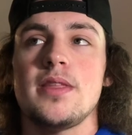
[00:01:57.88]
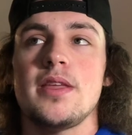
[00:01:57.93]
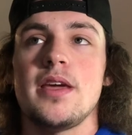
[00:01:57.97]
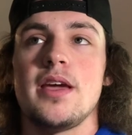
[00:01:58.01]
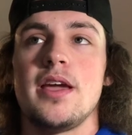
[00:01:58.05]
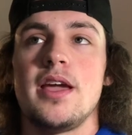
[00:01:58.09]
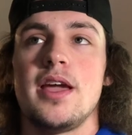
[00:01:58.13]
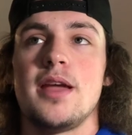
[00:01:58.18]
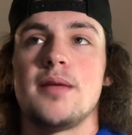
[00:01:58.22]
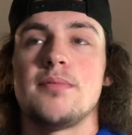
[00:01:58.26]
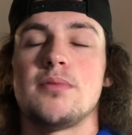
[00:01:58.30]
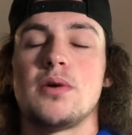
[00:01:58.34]

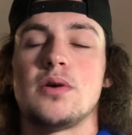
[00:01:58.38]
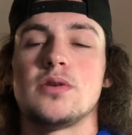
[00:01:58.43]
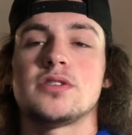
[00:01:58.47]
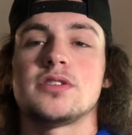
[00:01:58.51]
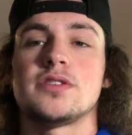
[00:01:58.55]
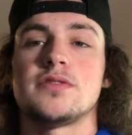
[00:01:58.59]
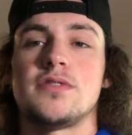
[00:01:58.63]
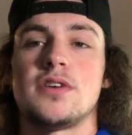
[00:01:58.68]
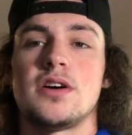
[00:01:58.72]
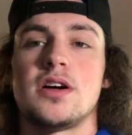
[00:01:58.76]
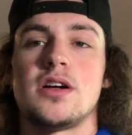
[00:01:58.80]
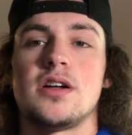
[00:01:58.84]
And most
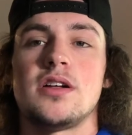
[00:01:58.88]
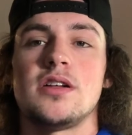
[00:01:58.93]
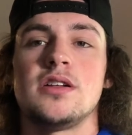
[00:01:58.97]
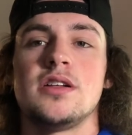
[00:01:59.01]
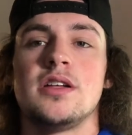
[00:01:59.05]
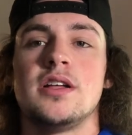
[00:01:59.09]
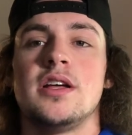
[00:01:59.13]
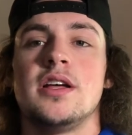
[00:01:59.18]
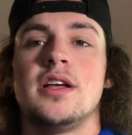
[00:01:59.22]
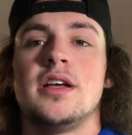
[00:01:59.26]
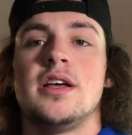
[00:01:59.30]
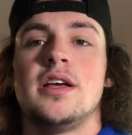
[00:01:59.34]
of all
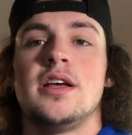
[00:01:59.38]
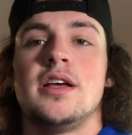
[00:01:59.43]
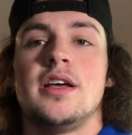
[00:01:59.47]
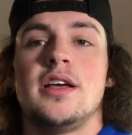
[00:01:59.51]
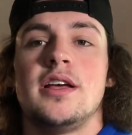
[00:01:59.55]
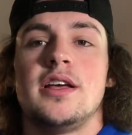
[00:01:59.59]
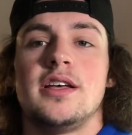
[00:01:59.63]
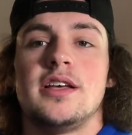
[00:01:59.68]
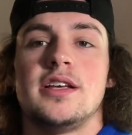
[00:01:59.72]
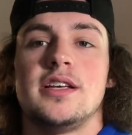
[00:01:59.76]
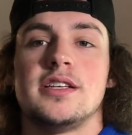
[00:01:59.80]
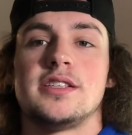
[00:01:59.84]

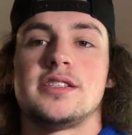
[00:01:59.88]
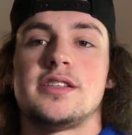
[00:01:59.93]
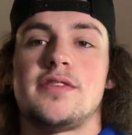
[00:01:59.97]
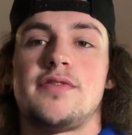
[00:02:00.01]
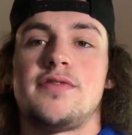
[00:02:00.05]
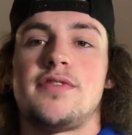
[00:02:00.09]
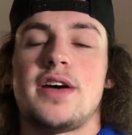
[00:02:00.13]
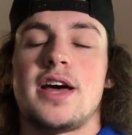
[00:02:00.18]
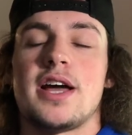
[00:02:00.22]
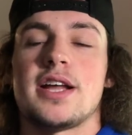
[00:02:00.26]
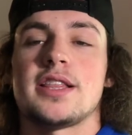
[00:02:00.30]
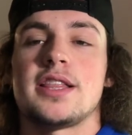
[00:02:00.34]
is the
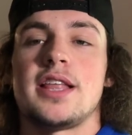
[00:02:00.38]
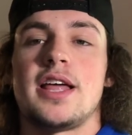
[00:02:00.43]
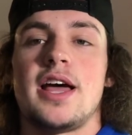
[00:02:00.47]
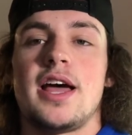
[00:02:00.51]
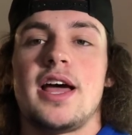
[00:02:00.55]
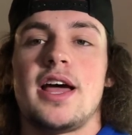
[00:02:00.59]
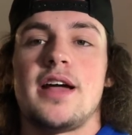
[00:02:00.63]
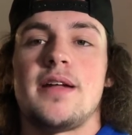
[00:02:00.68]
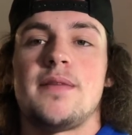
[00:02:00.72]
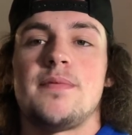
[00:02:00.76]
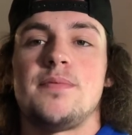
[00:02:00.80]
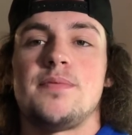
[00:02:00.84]
fact
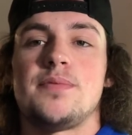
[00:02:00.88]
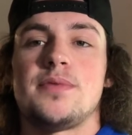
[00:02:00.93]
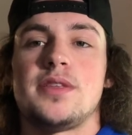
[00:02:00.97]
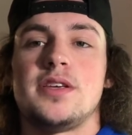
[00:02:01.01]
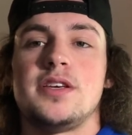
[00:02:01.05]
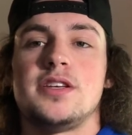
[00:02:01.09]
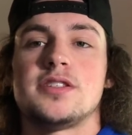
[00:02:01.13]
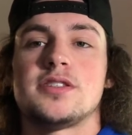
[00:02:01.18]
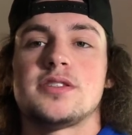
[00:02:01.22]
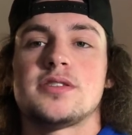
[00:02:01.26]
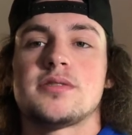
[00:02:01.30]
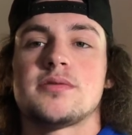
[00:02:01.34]
that
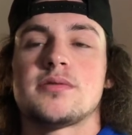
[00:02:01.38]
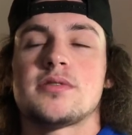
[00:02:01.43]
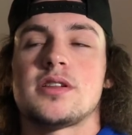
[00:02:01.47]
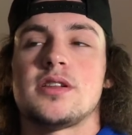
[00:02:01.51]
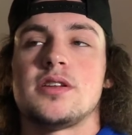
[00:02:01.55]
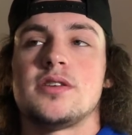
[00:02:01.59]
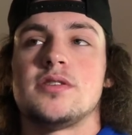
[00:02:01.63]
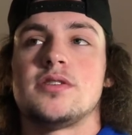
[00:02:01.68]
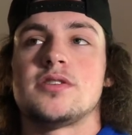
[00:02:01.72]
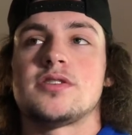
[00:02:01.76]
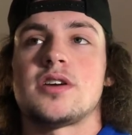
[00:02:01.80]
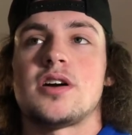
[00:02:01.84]
these
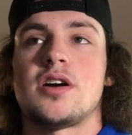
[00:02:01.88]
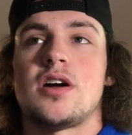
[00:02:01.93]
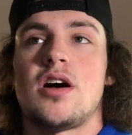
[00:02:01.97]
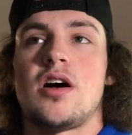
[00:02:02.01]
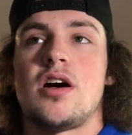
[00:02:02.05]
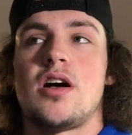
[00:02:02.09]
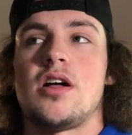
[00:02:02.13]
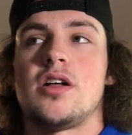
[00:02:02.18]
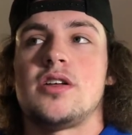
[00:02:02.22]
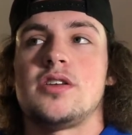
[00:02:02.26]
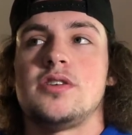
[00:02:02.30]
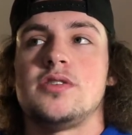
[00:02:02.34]
clothes are
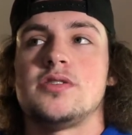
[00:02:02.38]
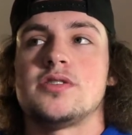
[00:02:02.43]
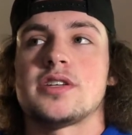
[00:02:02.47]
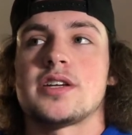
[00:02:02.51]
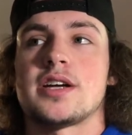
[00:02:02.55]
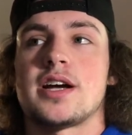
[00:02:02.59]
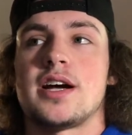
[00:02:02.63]
all using